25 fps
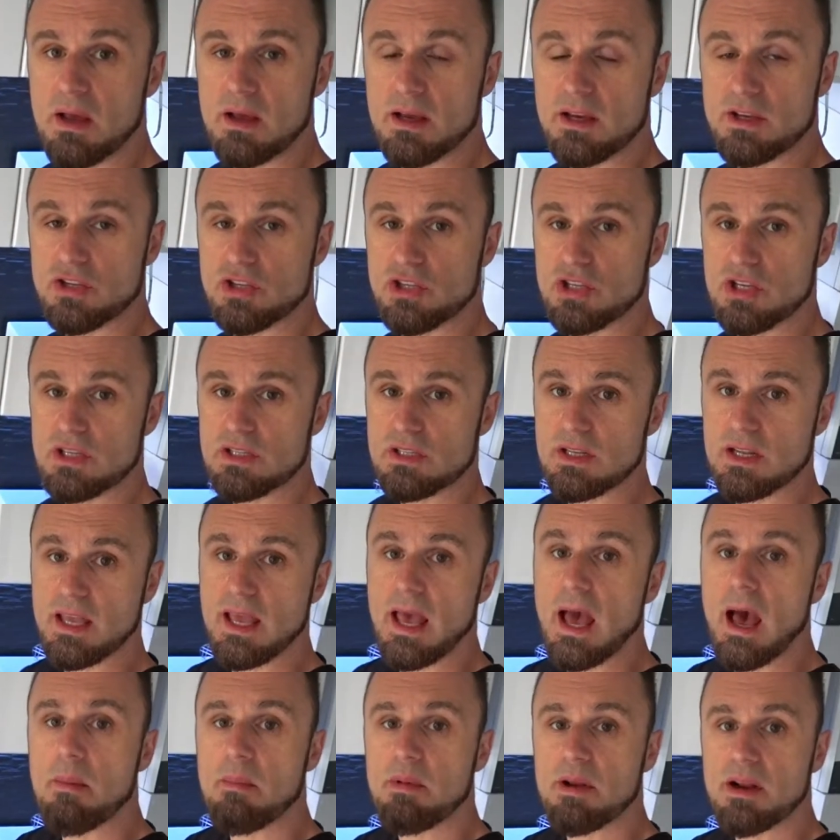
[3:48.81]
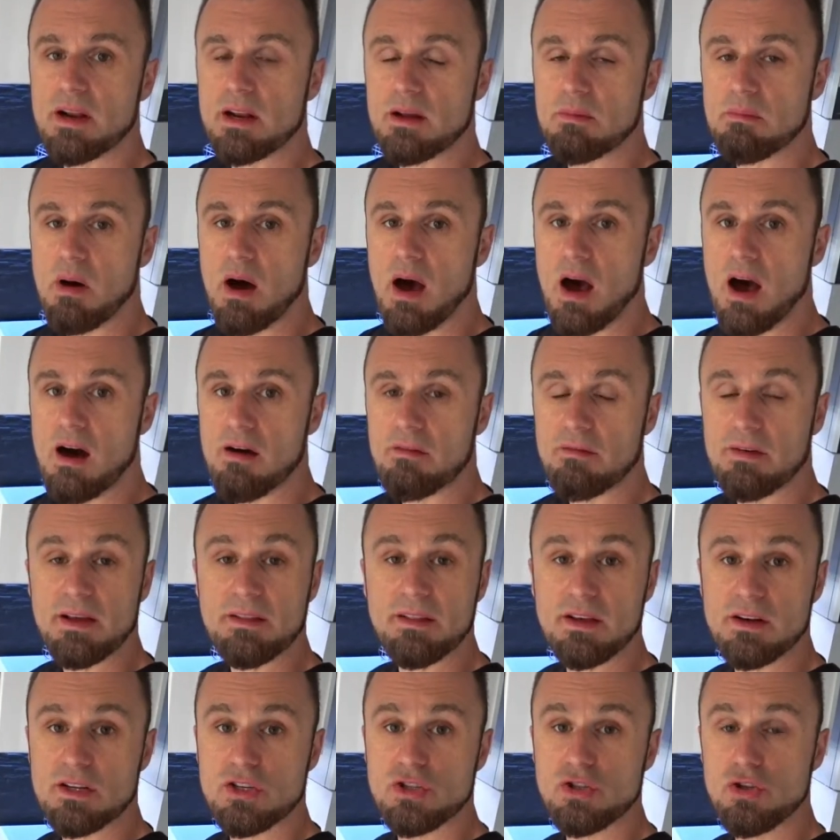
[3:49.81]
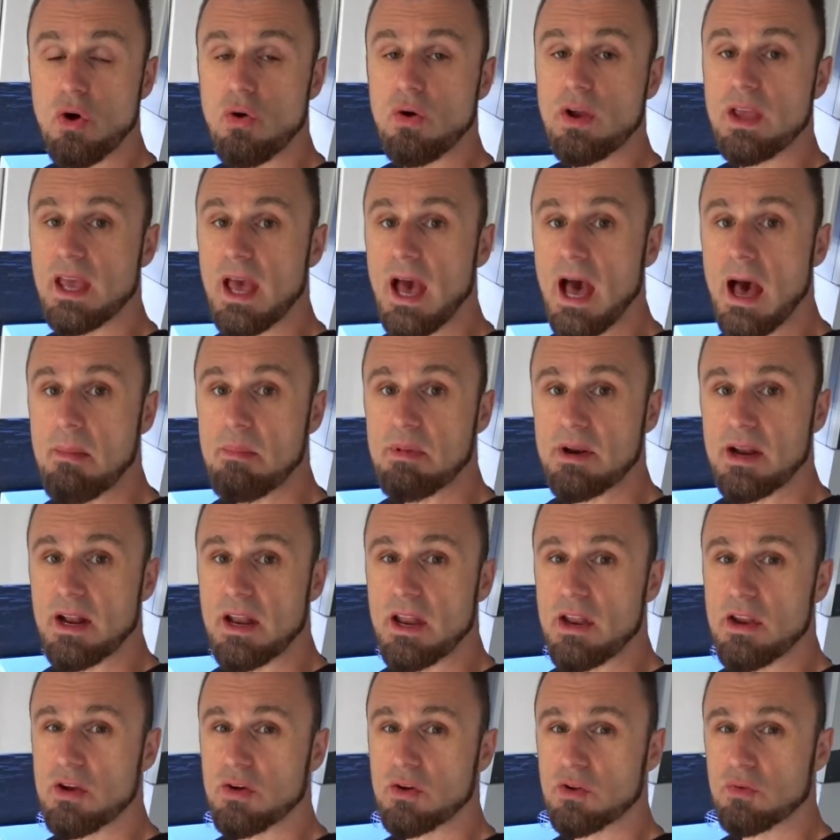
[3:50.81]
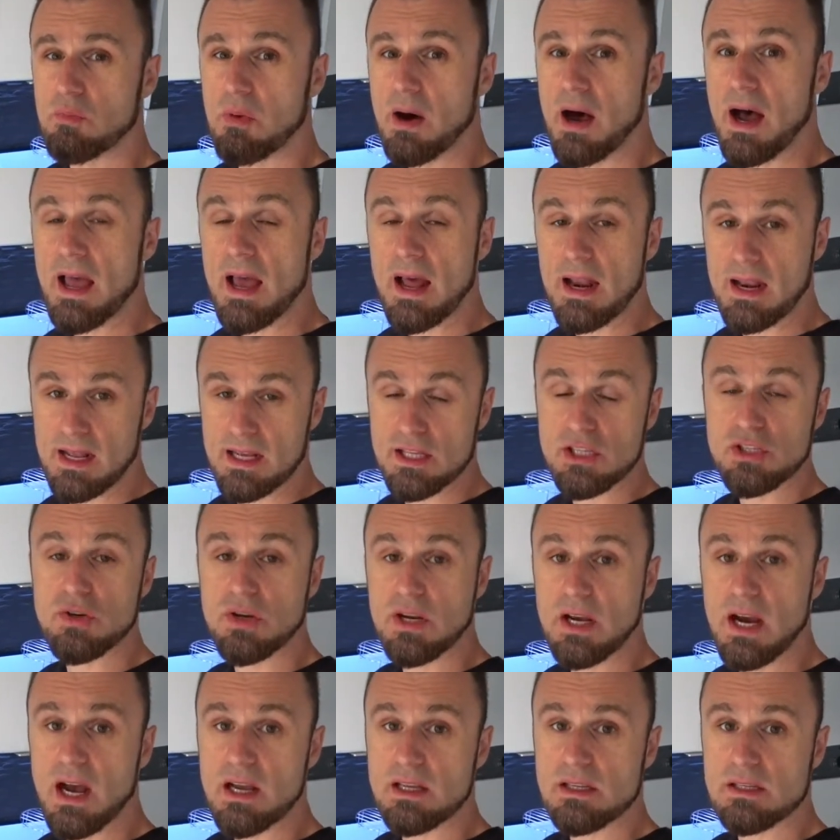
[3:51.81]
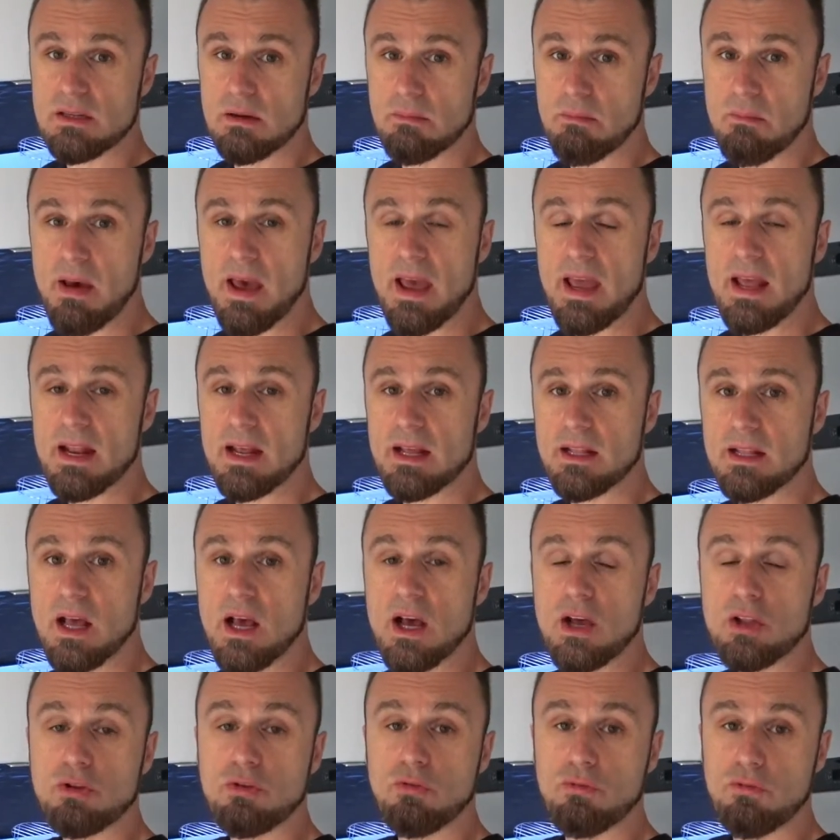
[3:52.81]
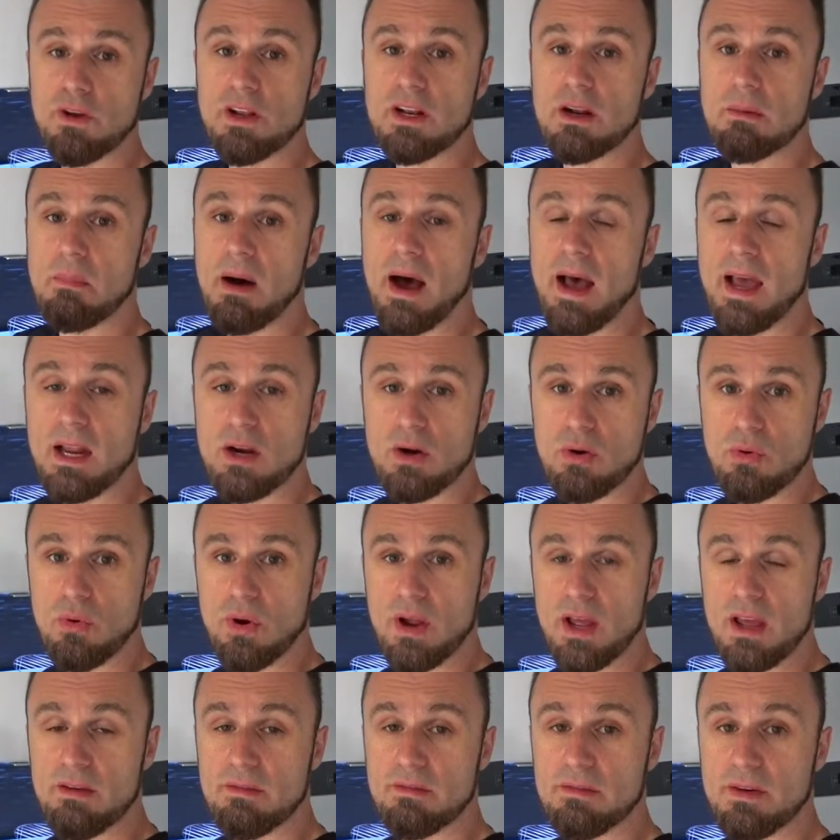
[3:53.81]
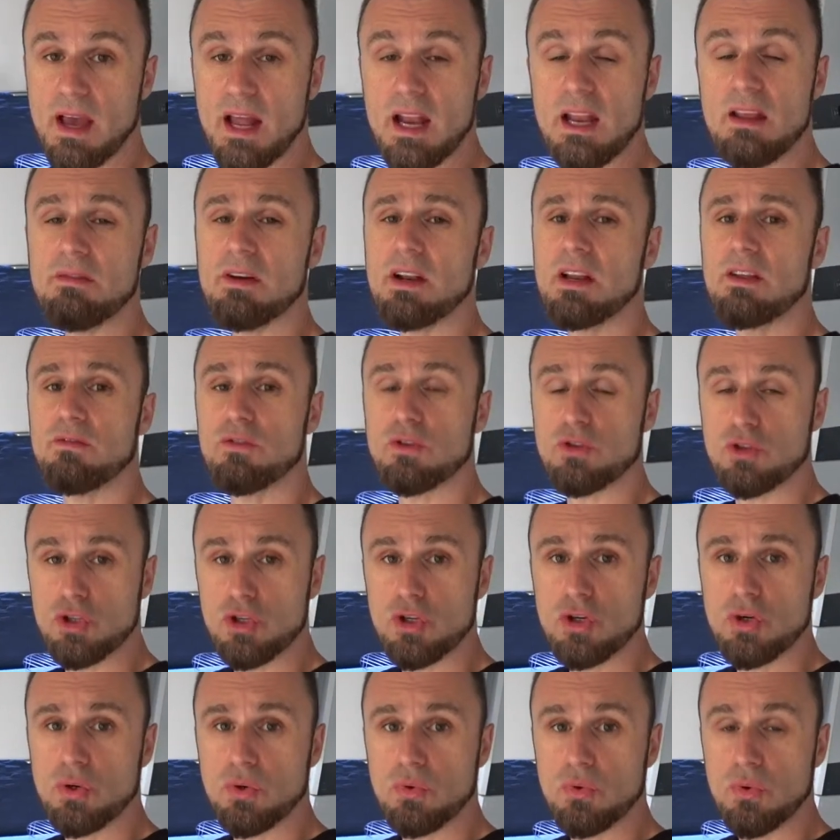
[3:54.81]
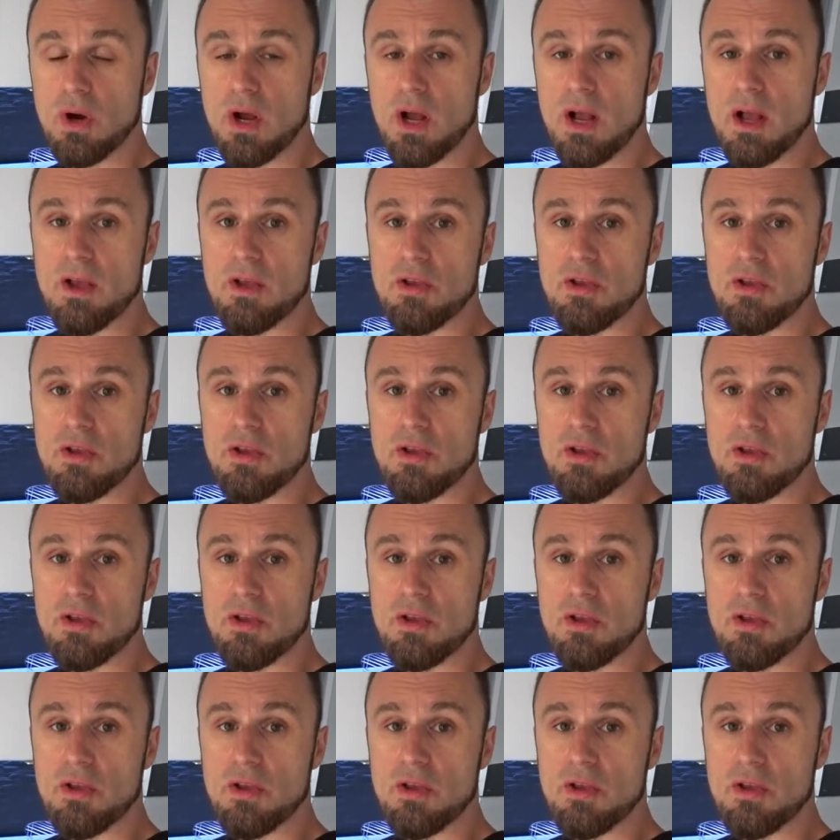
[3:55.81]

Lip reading: it's just a cabinet above, and there's no cabinet that you could buy unless you custom made it to fit a microwave, and even if you do,